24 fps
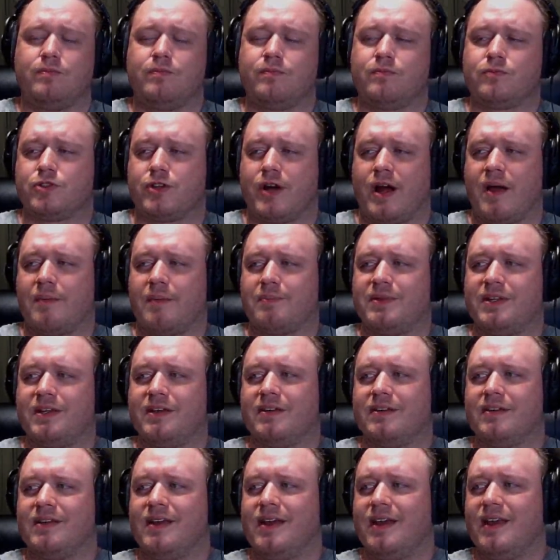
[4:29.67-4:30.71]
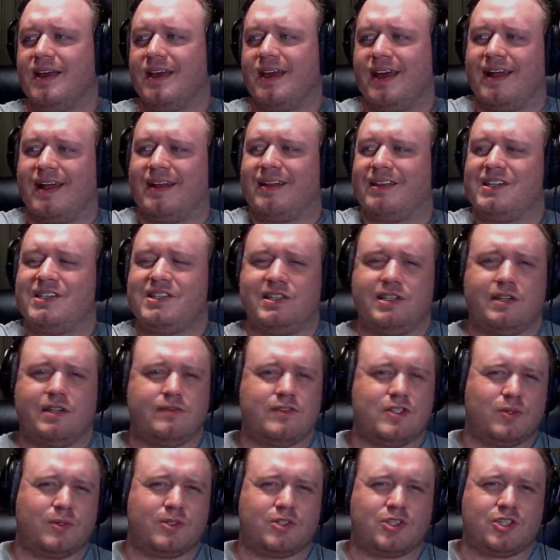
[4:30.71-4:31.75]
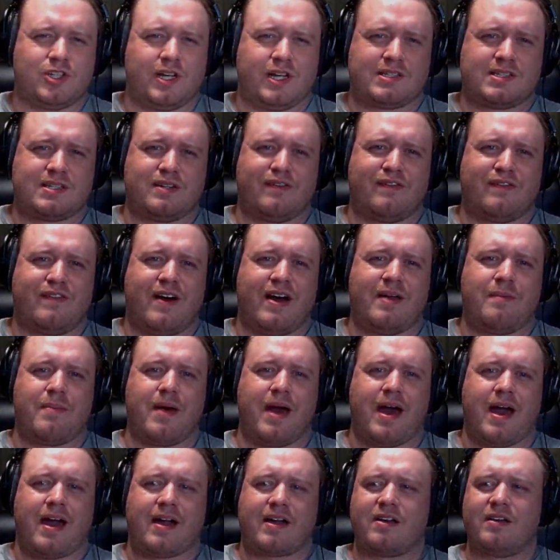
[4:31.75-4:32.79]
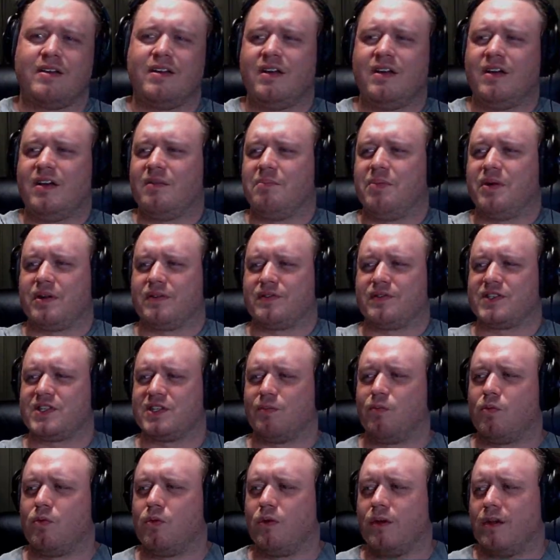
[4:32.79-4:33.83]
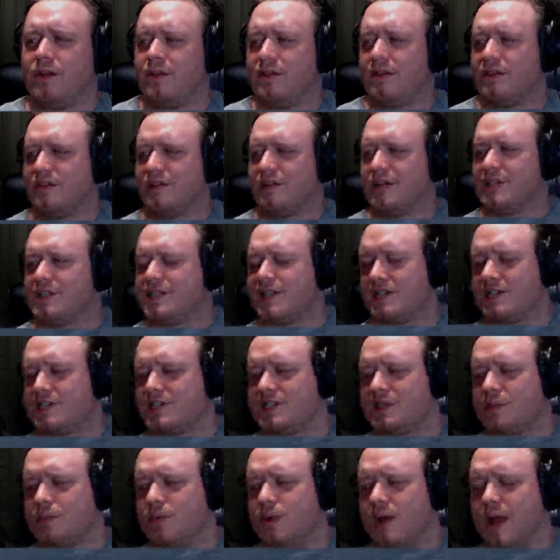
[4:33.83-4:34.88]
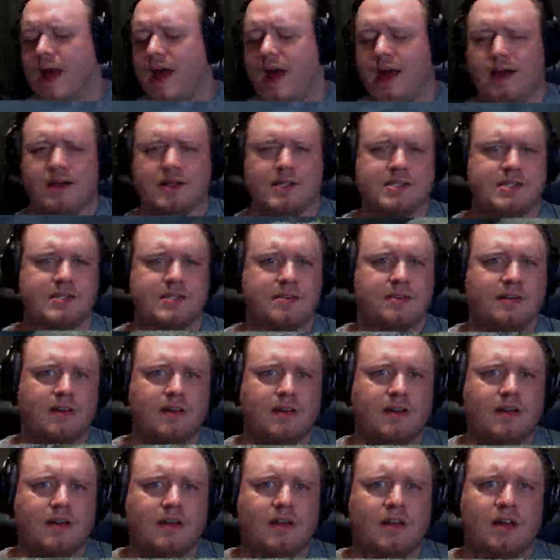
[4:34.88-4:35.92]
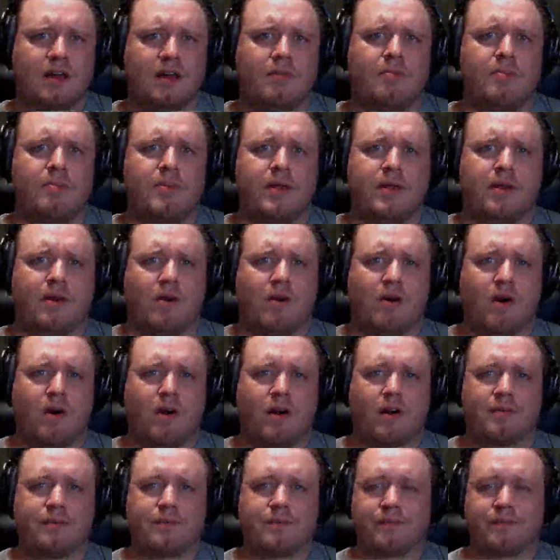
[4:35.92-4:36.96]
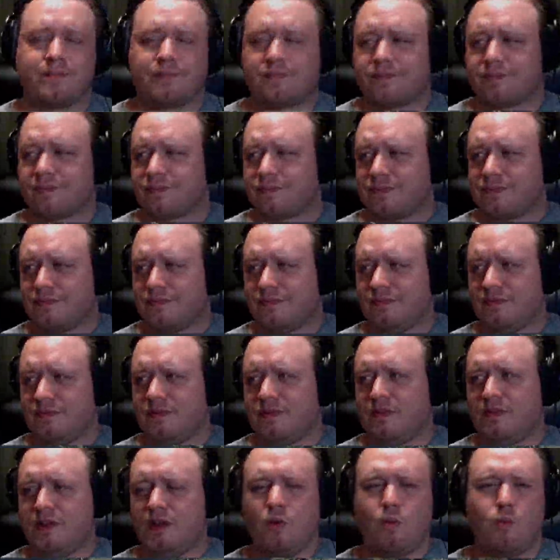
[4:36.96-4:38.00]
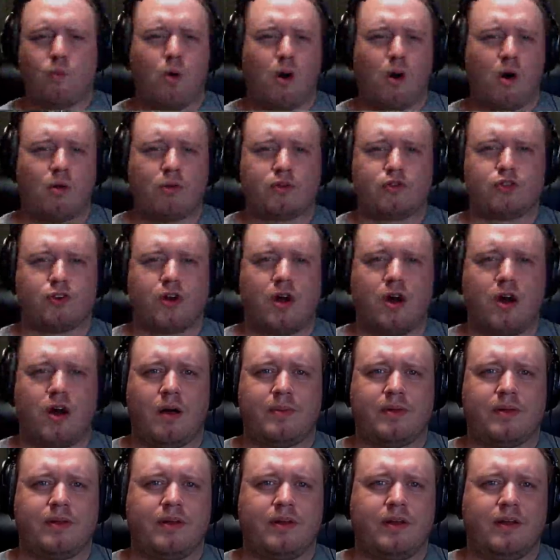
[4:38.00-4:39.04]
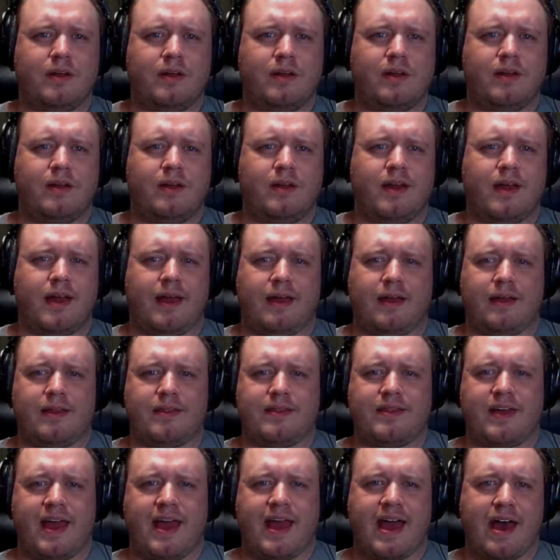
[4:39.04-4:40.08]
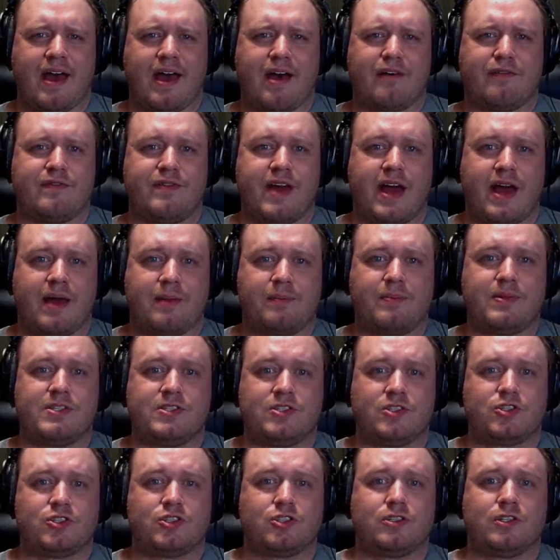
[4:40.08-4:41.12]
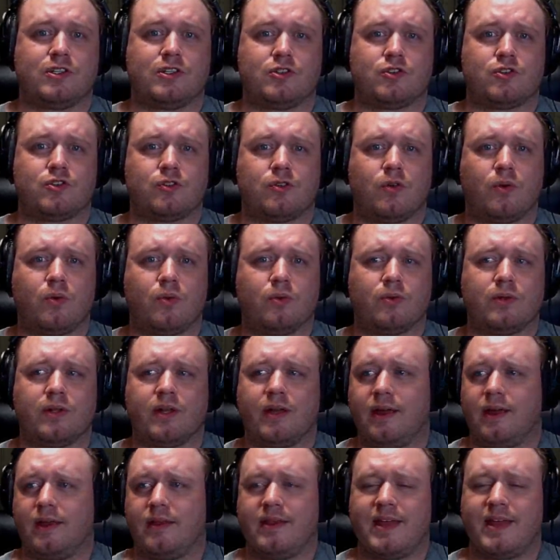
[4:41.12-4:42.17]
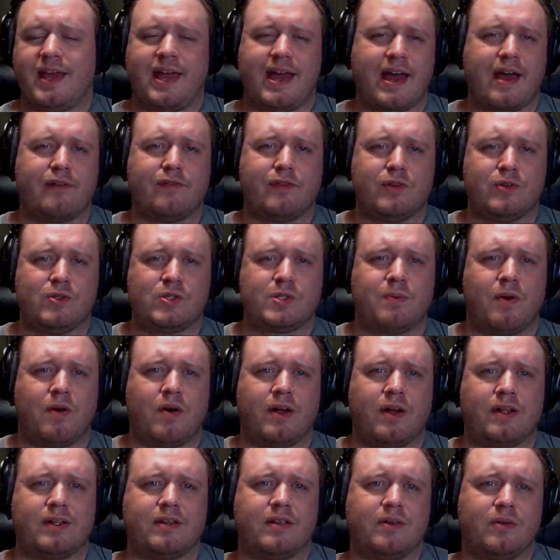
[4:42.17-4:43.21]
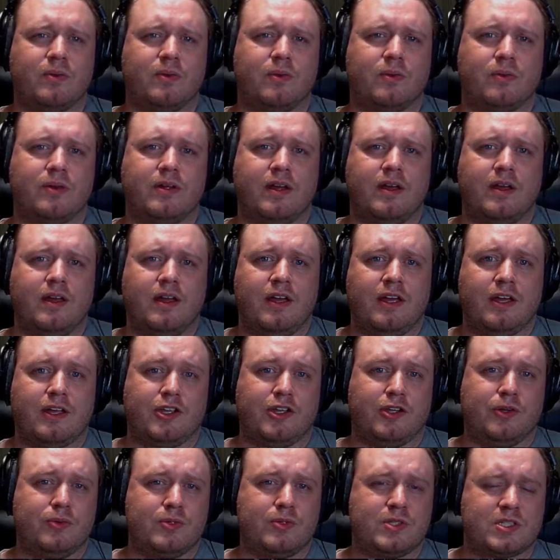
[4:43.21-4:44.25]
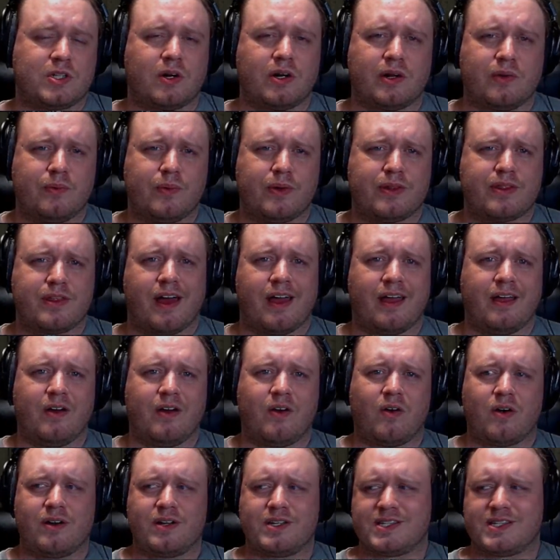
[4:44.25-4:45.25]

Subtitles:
trapped in. It at least gives you a chance to fight back. But if let's say someone has a BR wall drop and they have that position controlled and they have you spawn killed, you starting with the AR and a